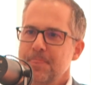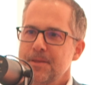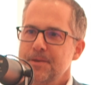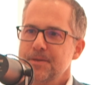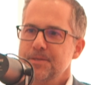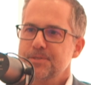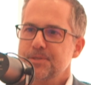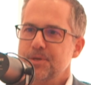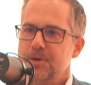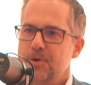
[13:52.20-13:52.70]

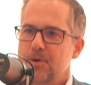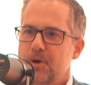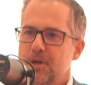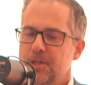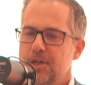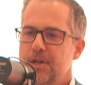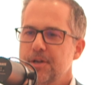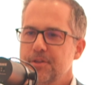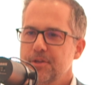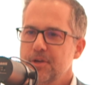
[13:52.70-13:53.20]
So a
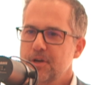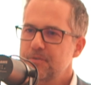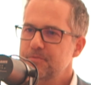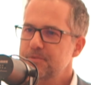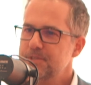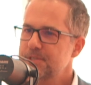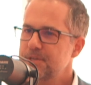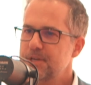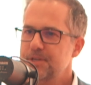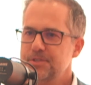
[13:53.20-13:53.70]
lot of the
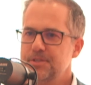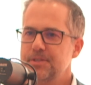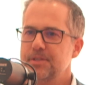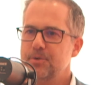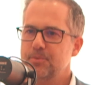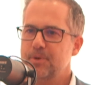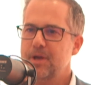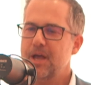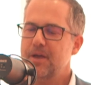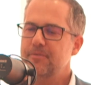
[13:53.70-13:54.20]
conversation
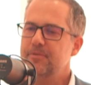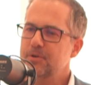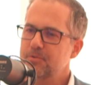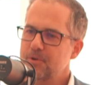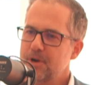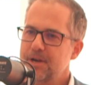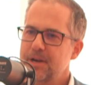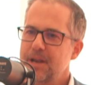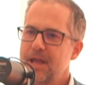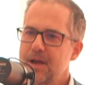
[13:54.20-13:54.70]
that we're having
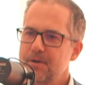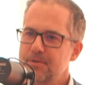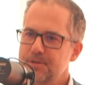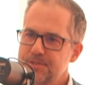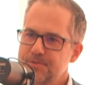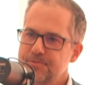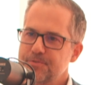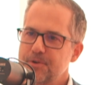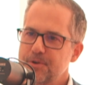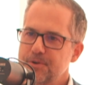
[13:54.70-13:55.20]
right now
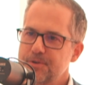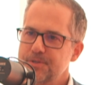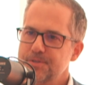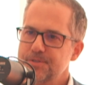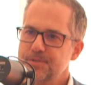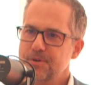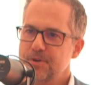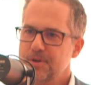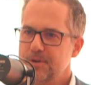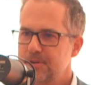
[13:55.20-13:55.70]
is
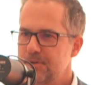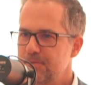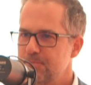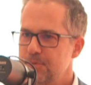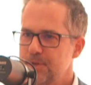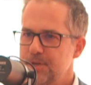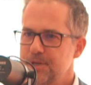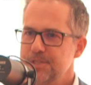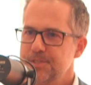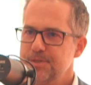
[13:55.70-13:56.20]
focused on
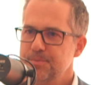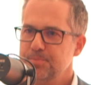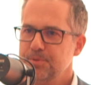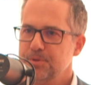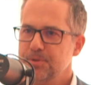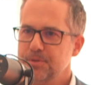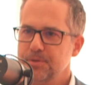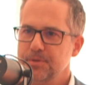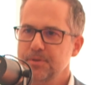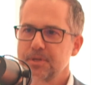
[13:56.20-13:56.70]

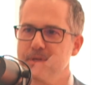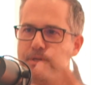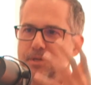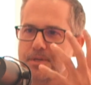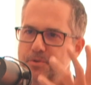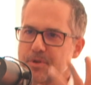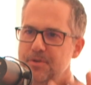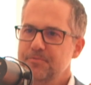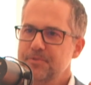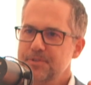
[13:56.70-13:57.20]
municipal
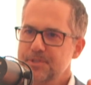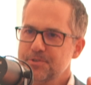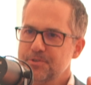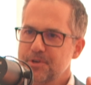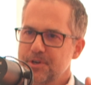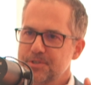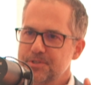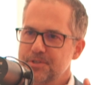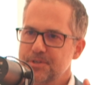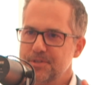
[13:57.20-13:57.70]

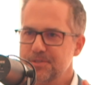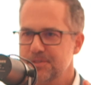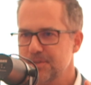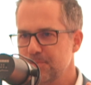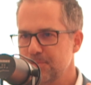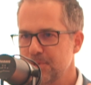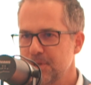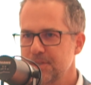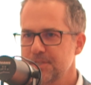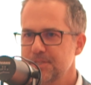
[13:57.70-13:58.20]
infrastructure. So
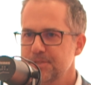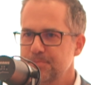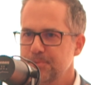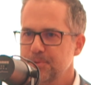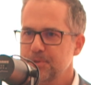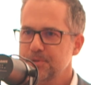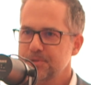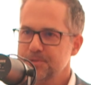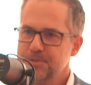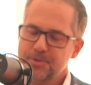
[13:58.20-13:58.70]

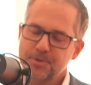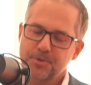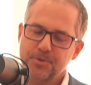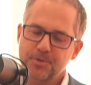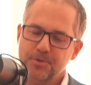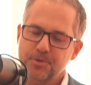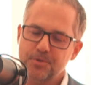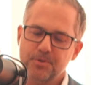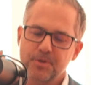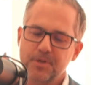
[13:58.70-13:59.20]
municipal
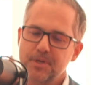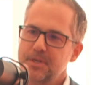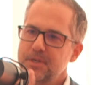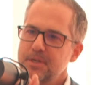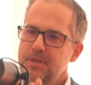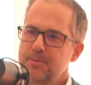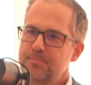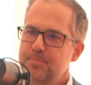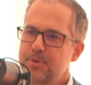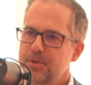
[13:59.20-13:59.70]
to
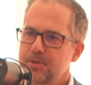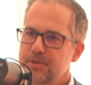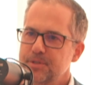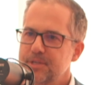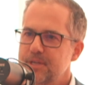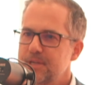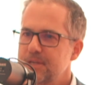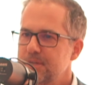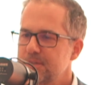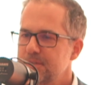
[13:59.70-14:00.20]

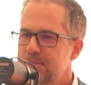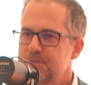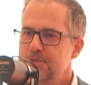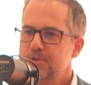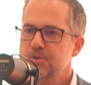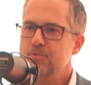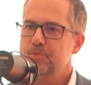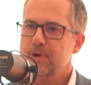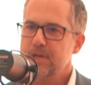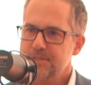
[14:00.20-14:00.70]
building,
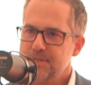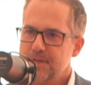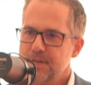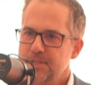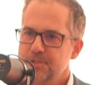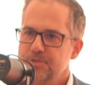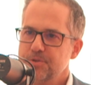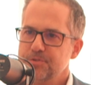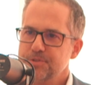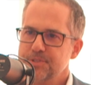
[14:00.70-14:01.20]
to
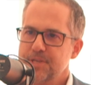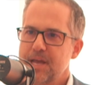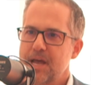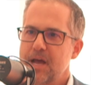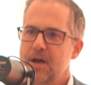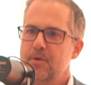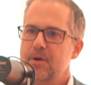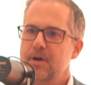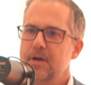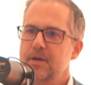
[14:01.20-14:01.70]
residential
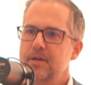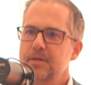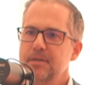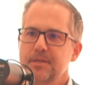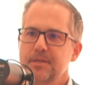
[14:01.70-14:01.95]
tower,